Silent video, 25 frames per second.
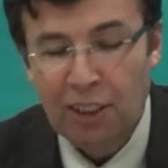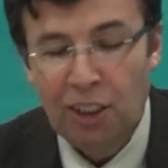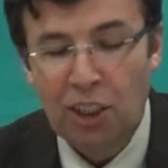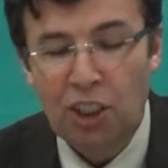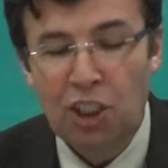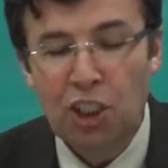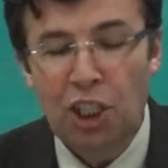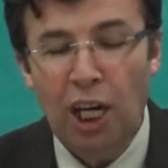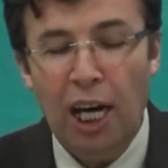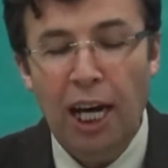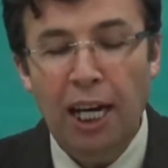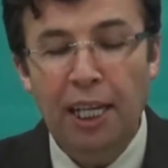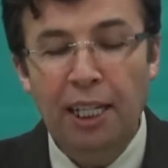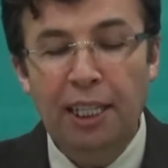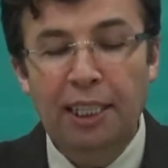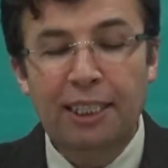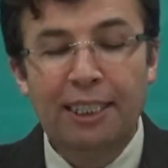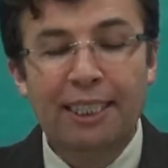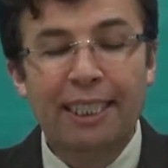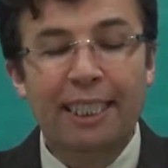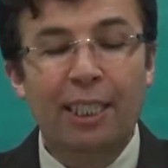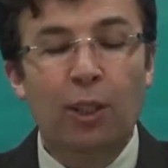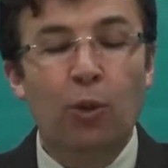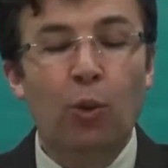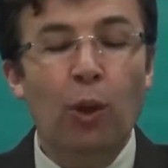The
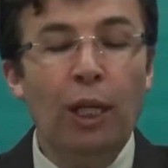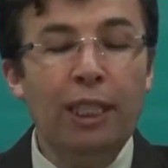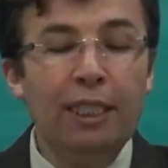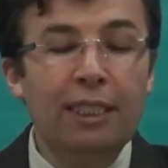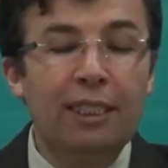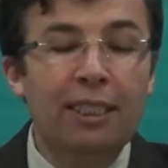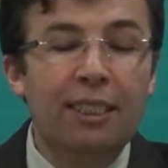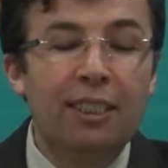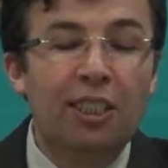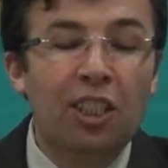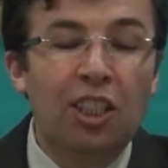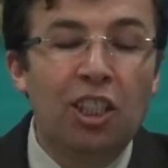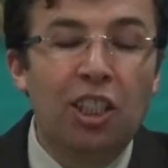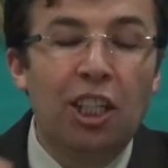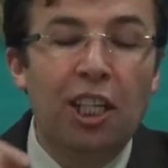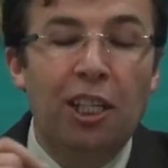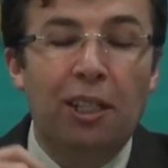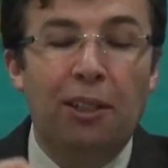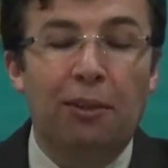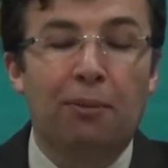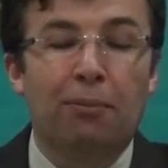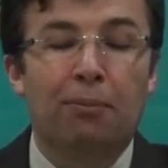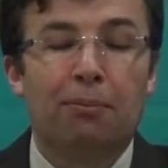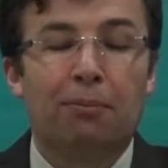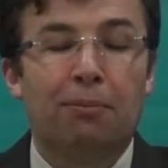Chinese requested the
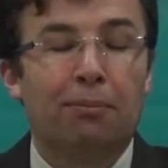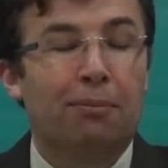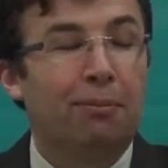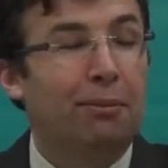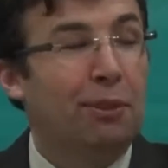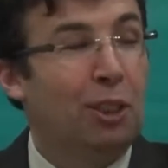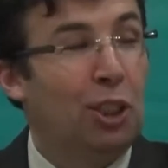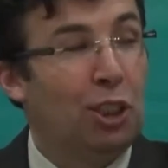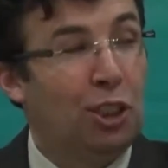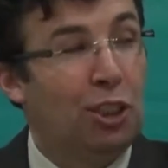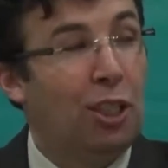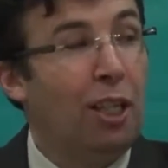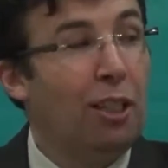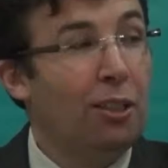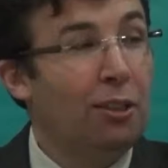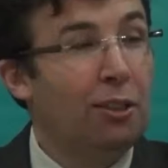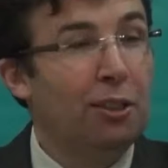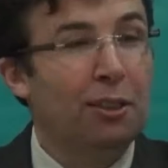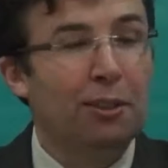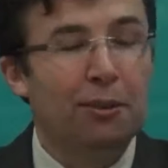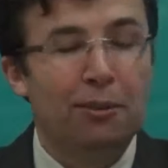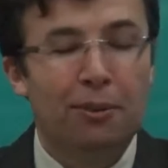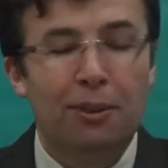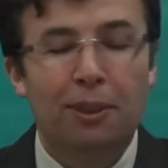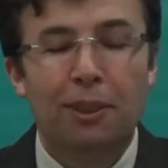king, the
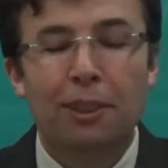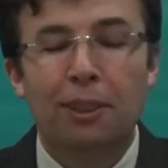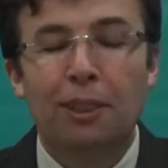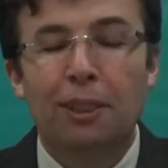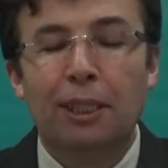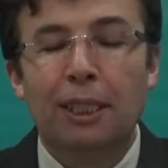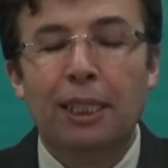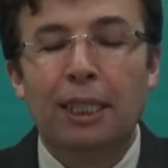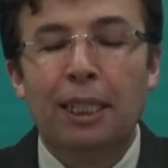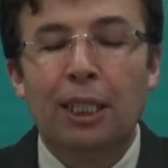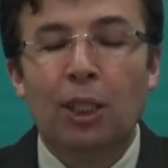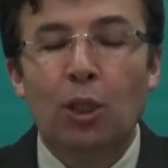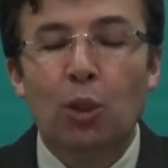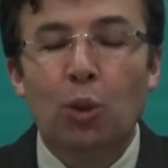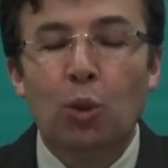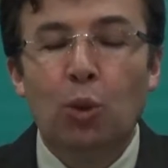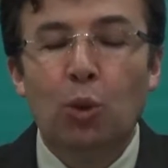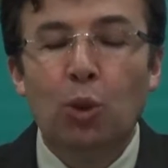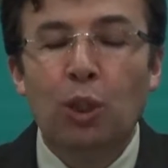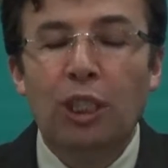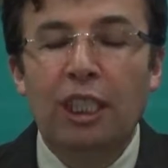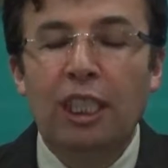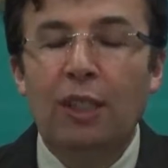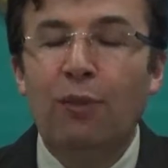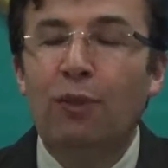Sultan,
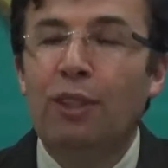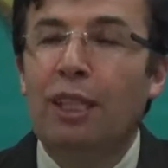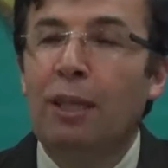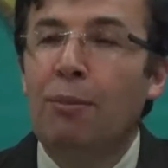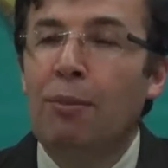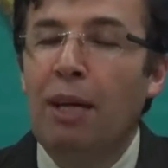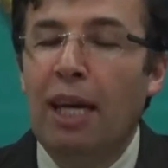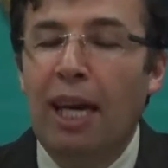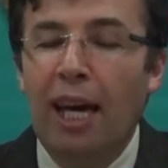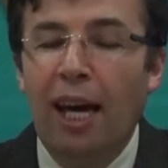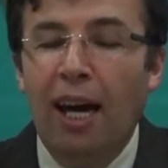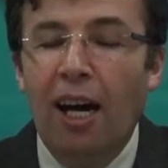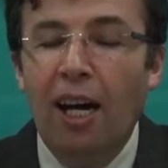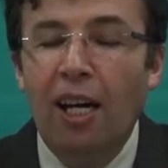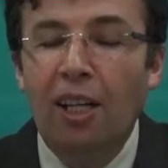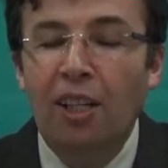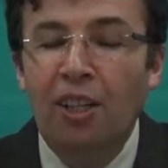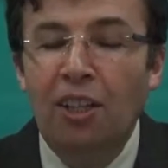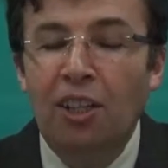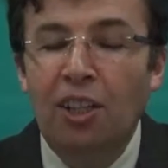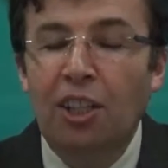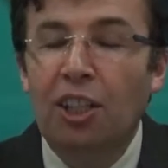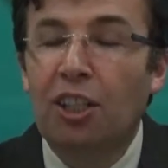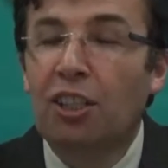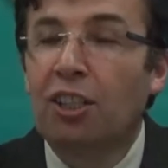to give them
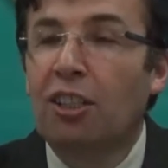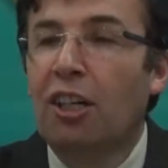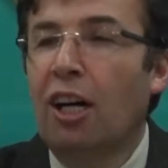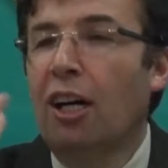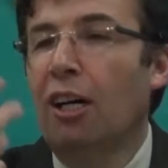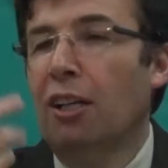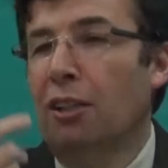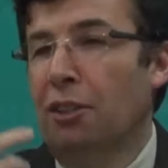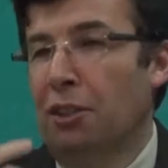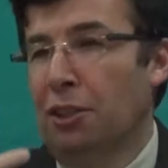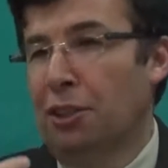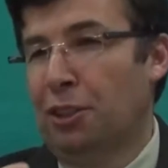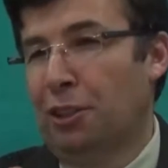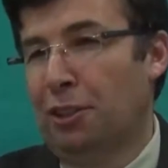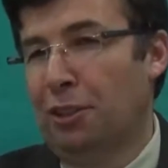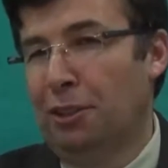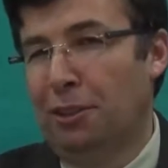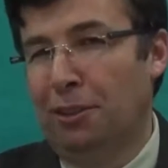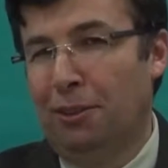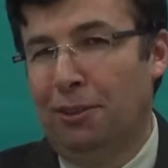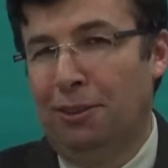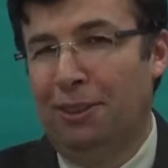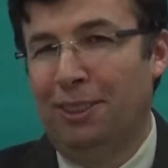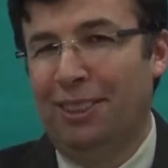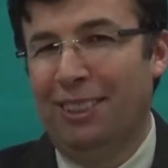100 colors
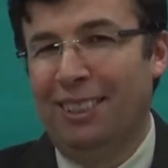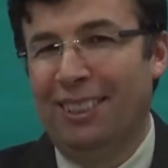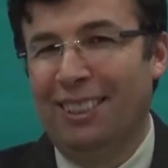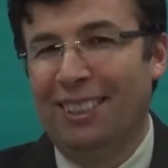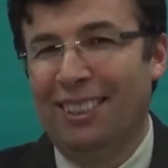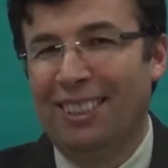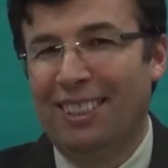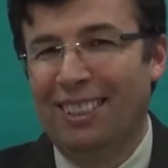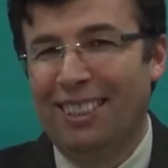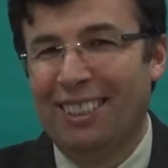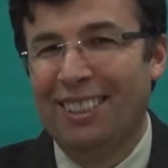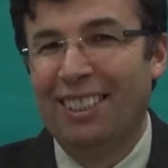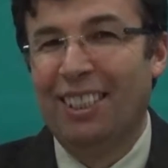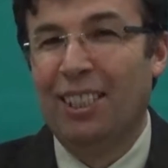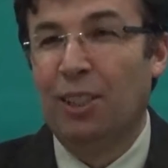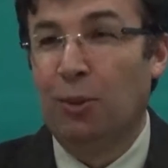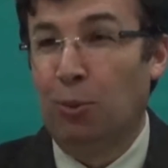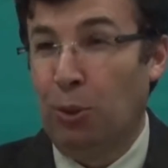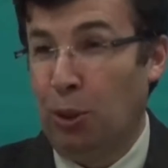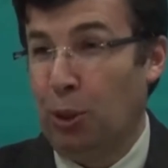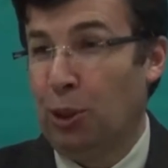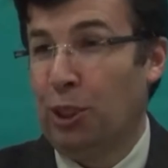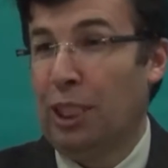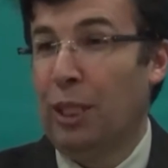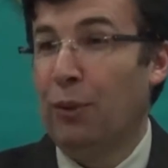
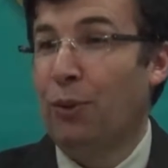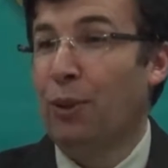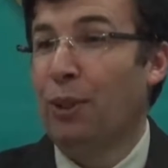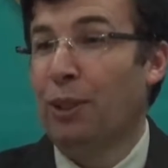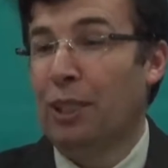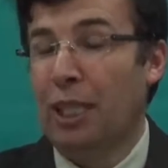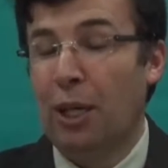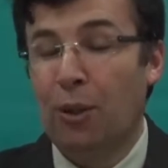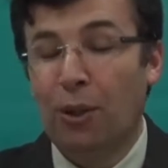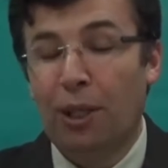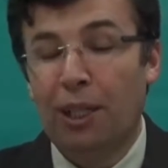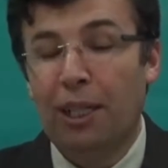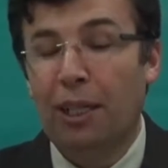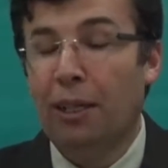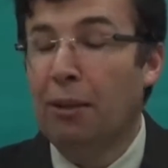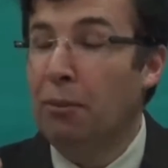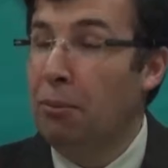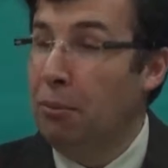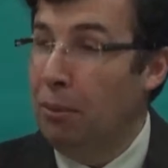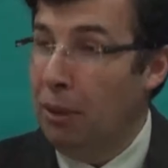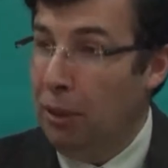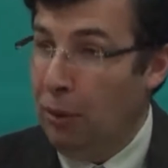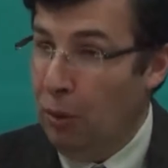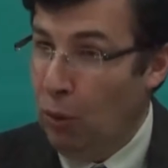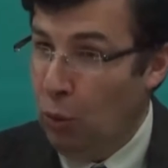because they're going
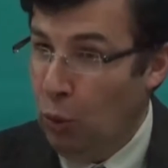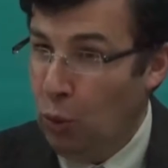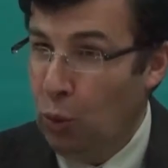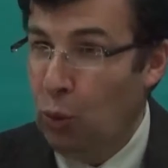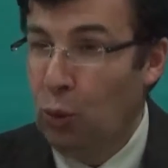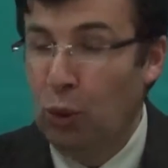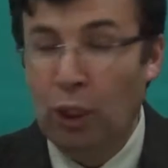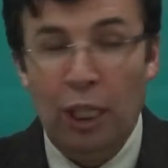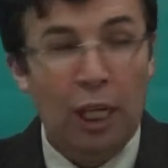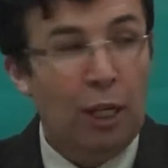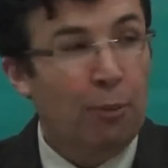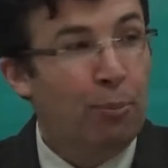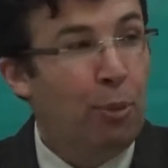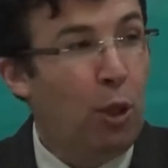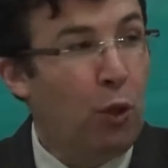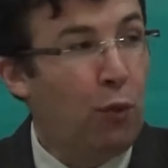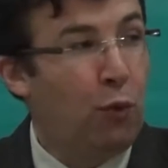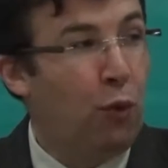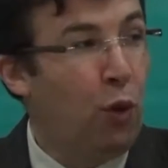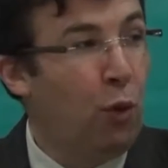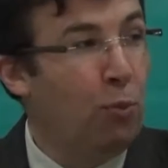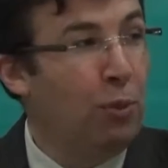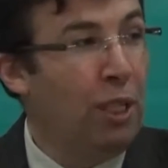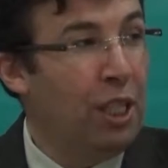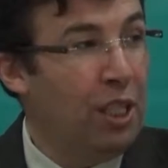to
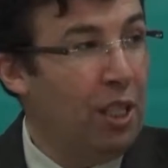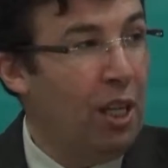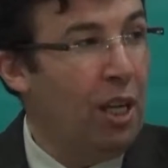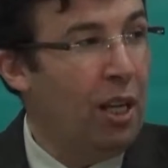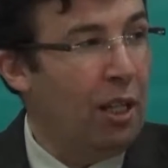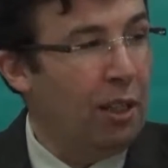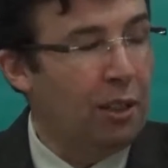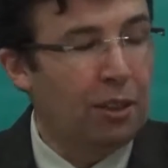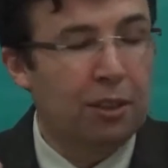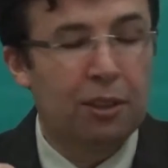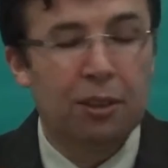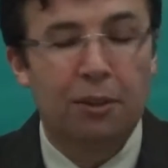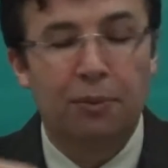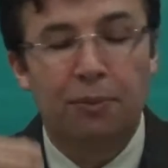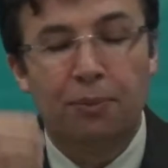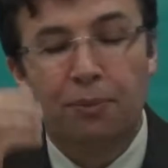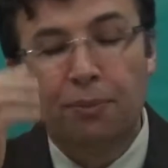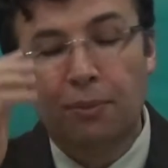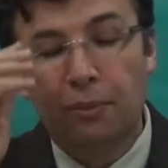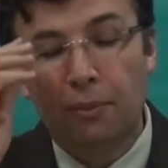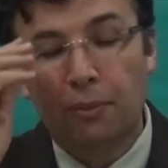perform their arts.